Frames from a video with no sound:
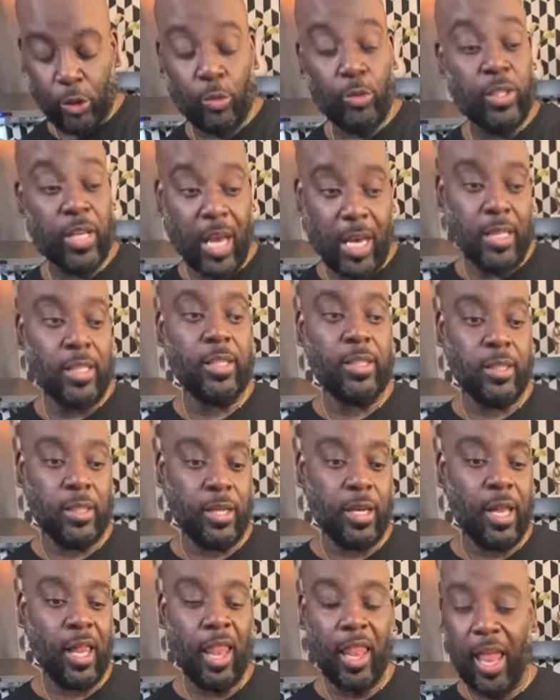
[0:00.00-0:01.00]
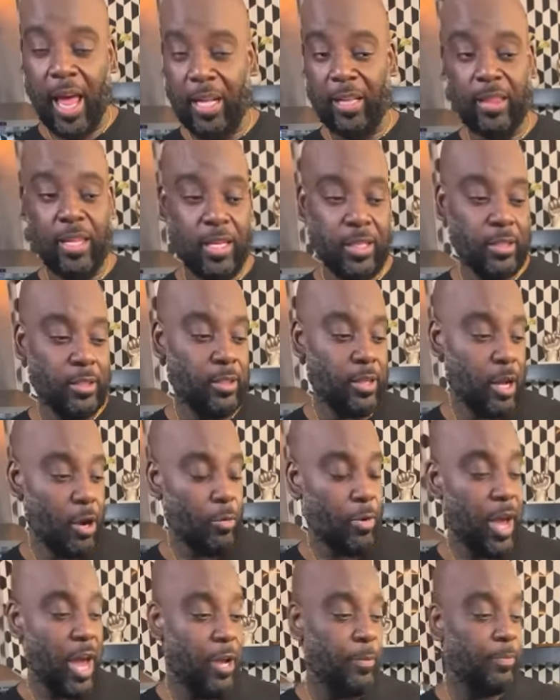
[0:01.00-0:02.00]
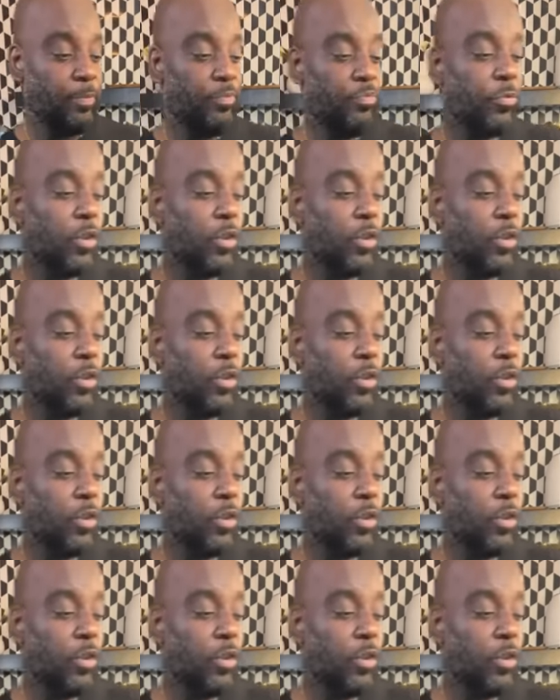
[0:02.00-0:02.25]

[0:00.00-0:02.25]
to taste like this, okay?